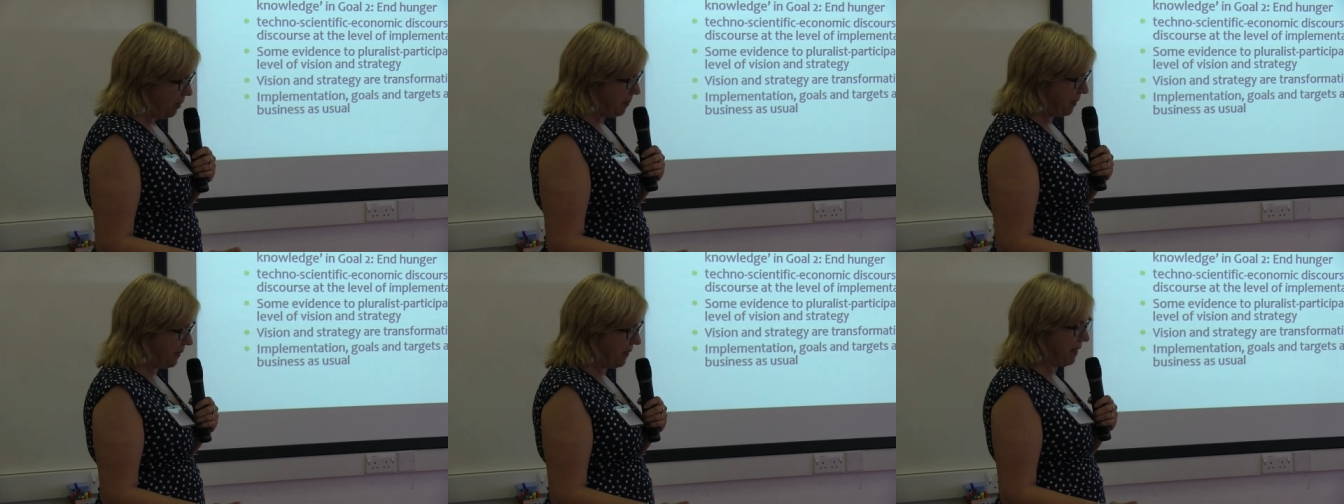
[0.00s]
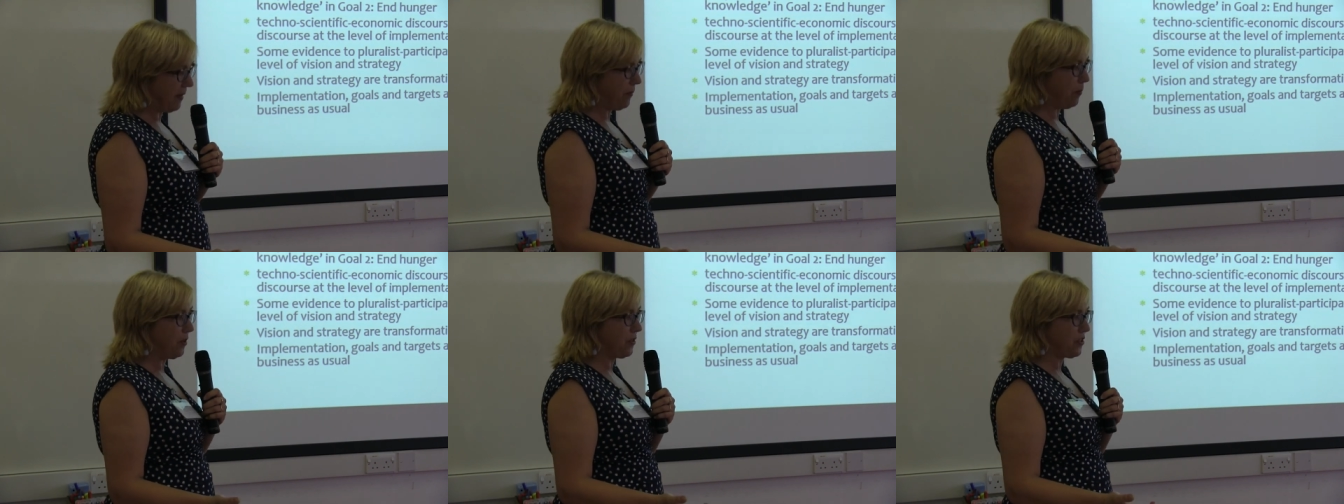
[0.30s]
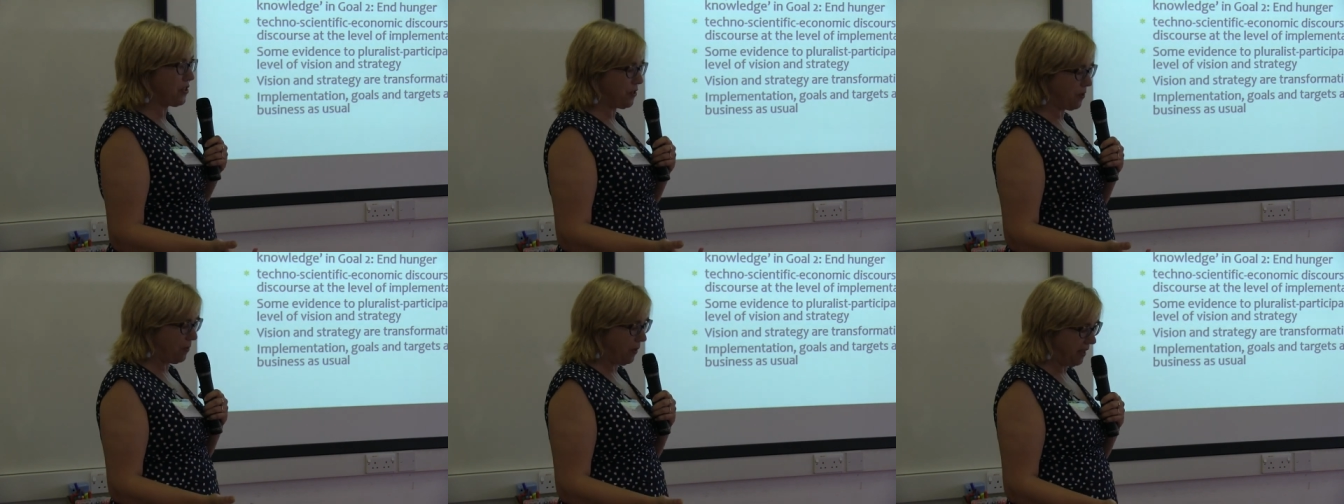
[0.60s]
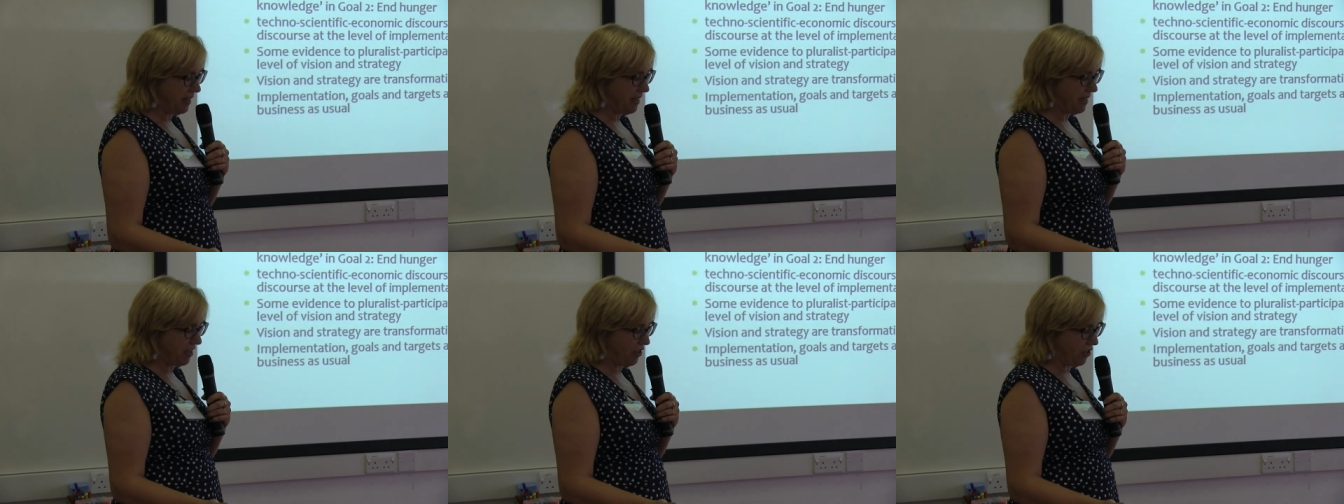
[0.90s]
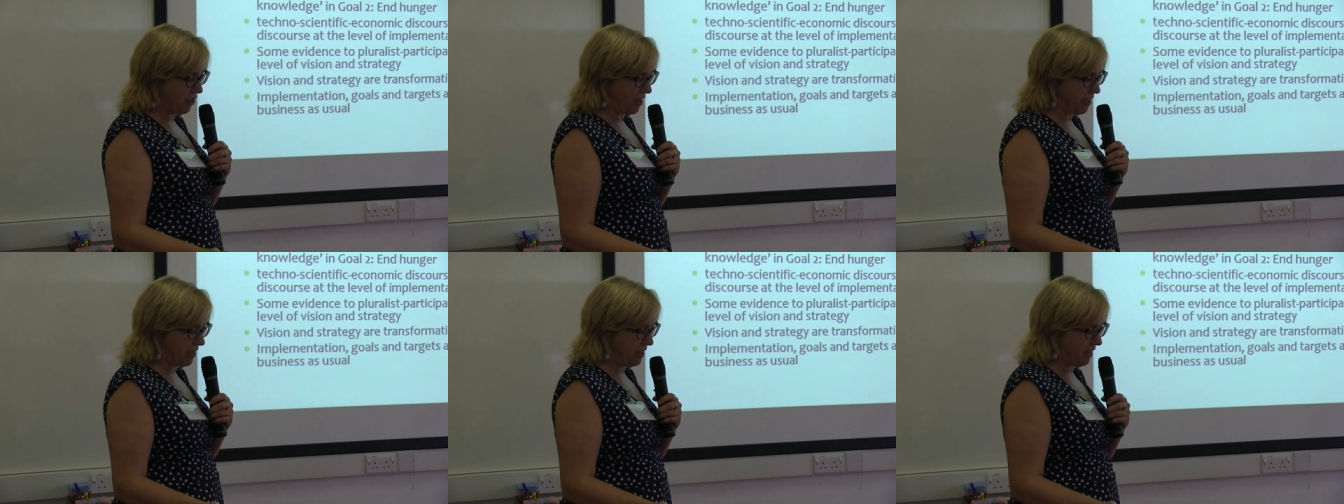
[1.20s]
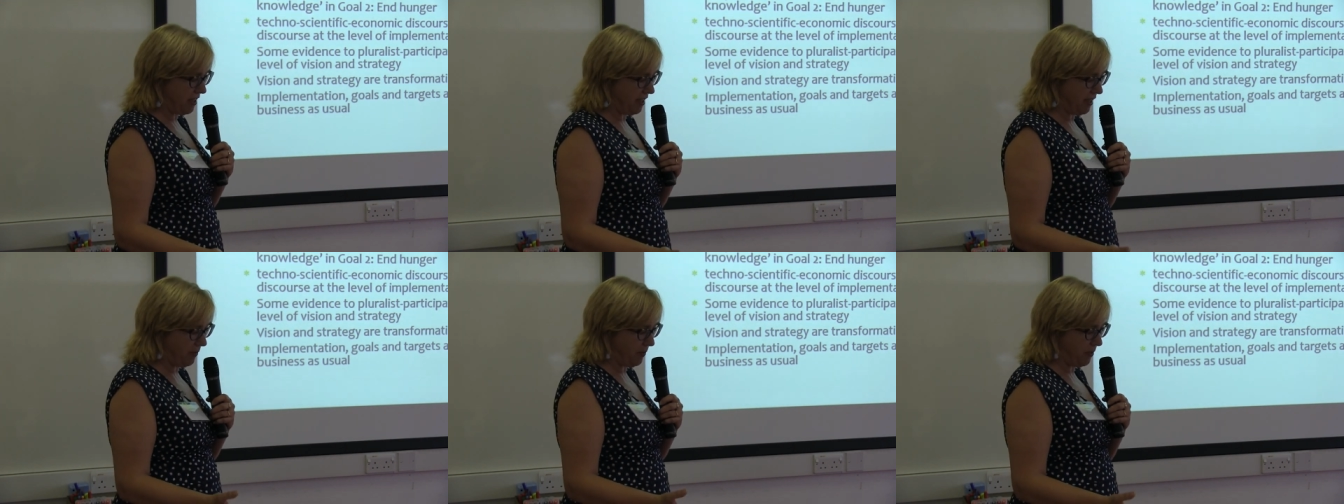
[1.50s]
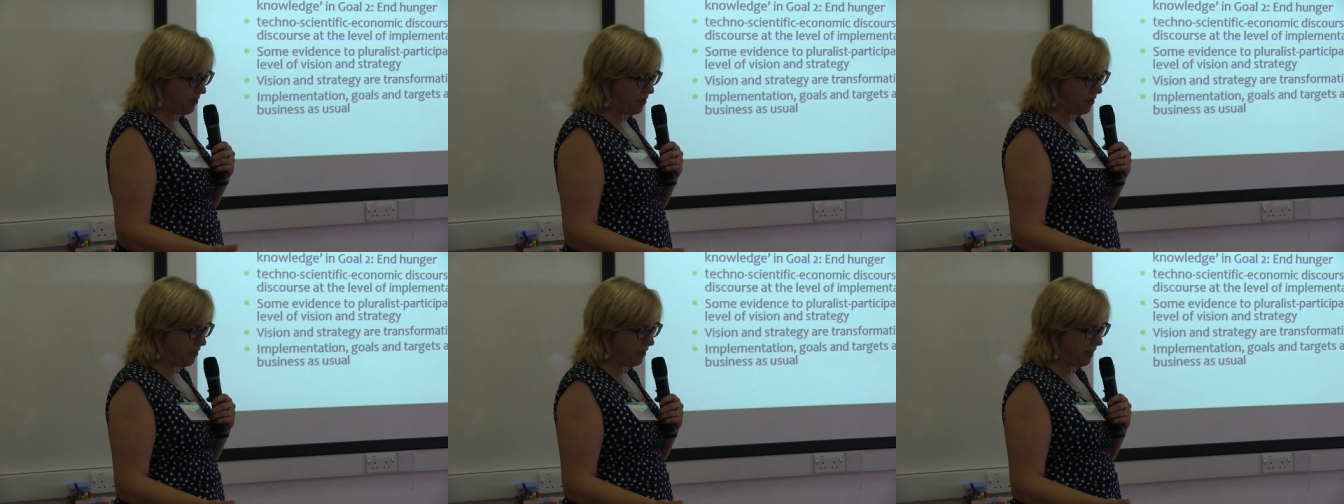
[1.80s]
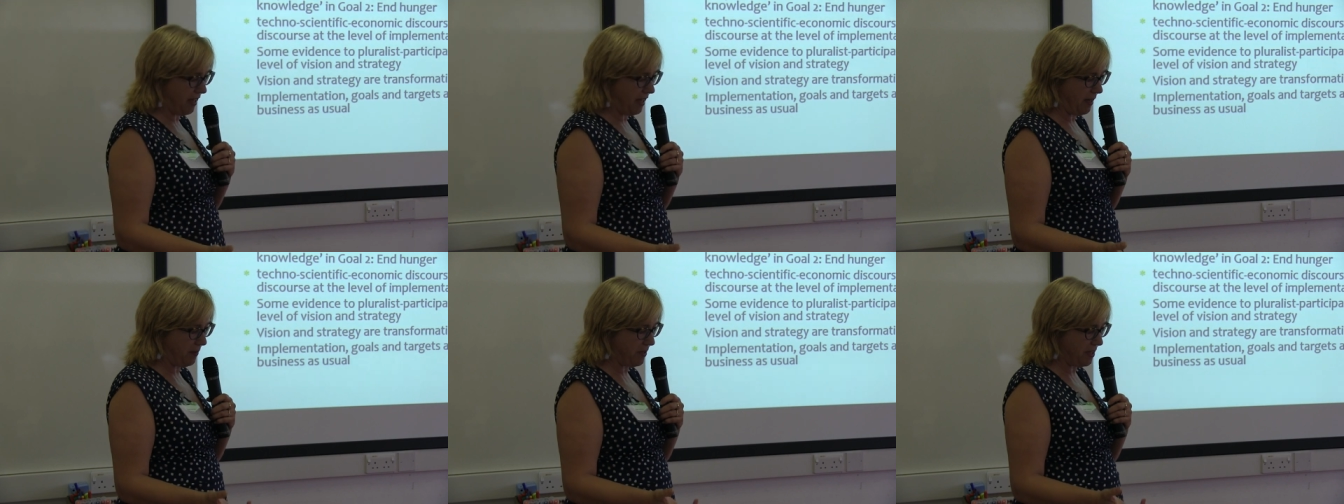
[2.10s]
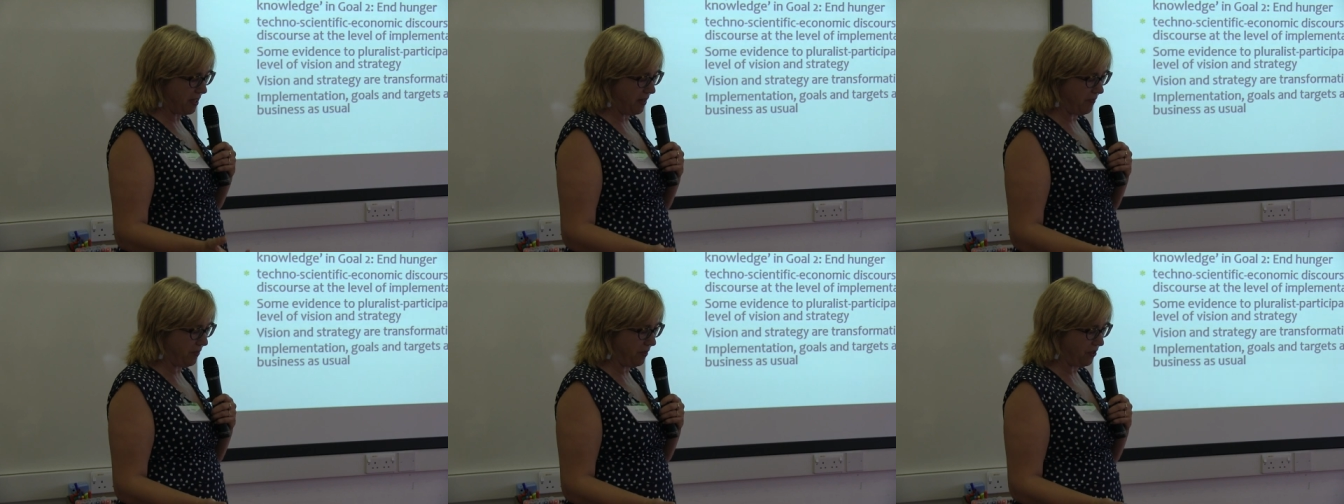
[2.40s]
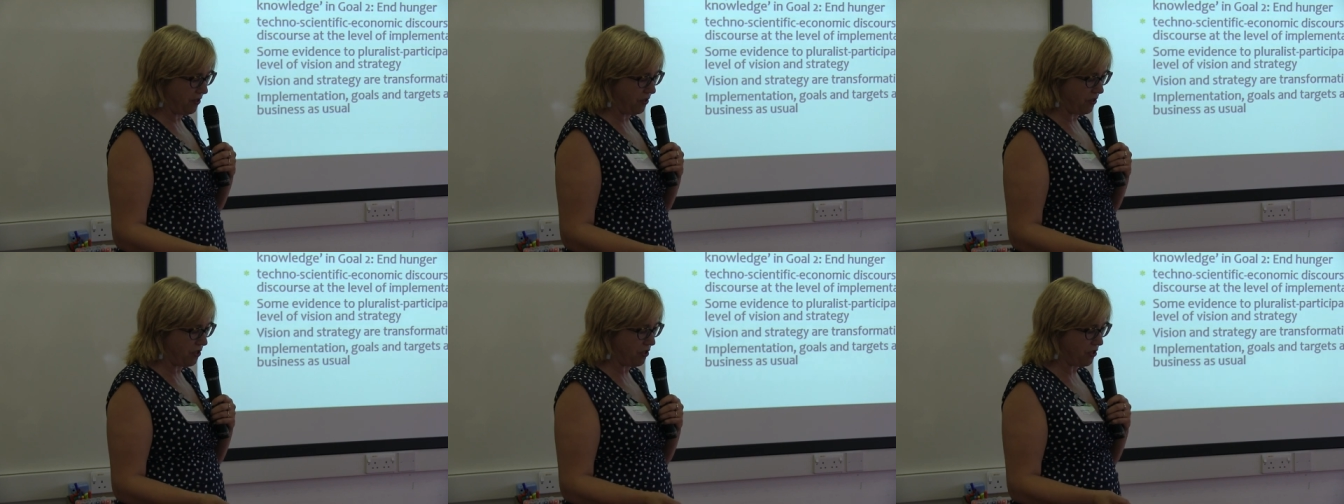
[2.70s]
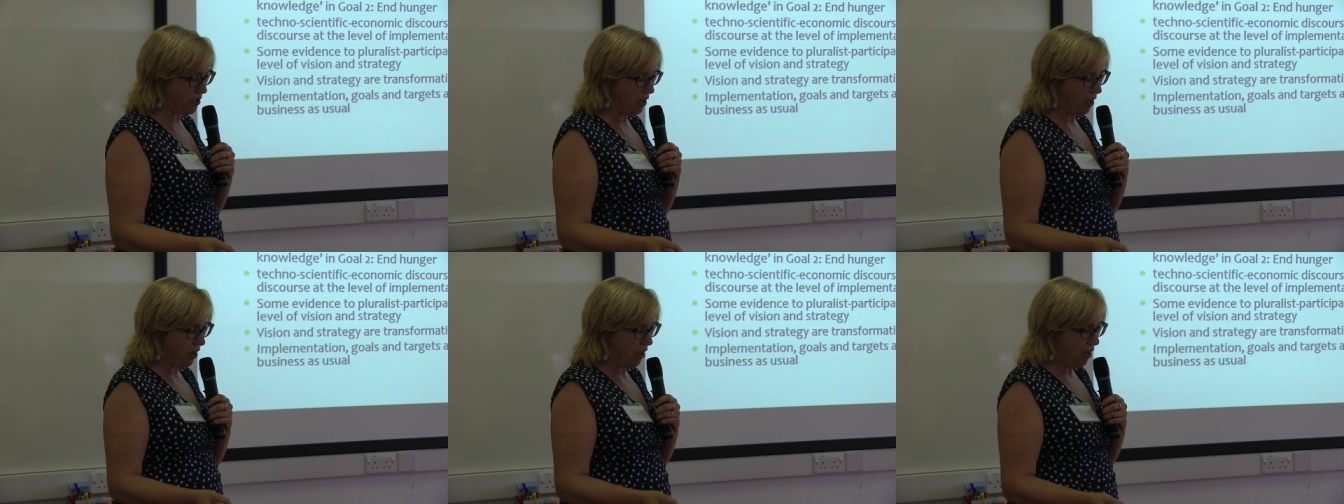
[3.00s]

But there, what was quite interesting was that there was evidence